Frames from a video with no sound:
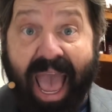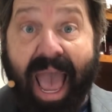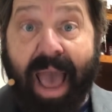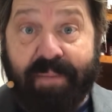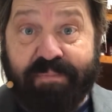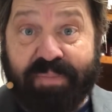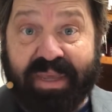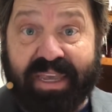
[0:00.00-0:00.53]

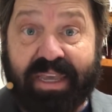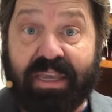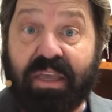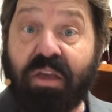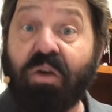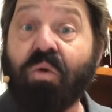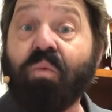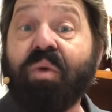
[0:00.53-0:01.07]
happy
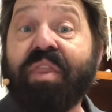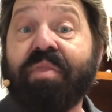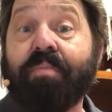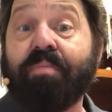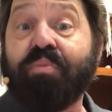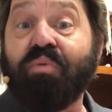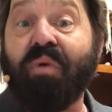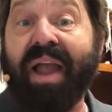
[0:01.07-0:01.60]
with
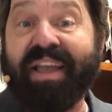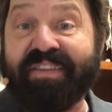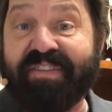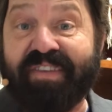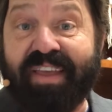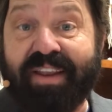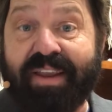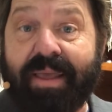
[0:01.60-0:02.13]

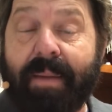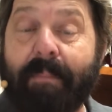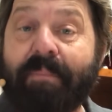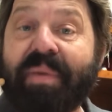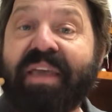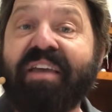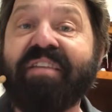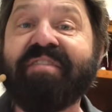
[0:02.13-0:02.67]
Brexit
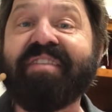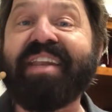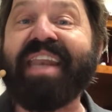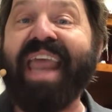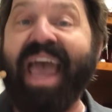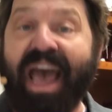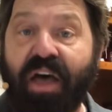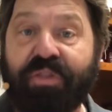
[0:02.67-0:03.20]
because
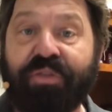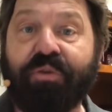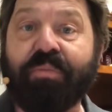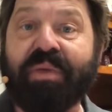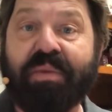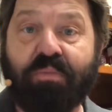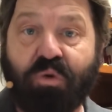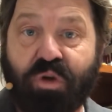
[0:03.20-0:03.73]
now they'll
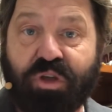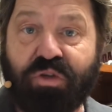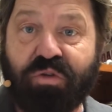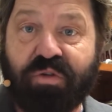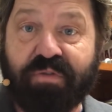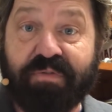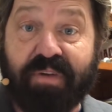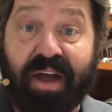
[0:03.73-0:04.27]
be more
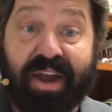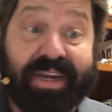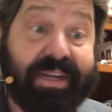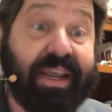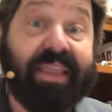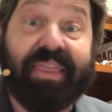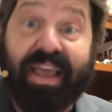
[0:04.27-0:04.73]
unified.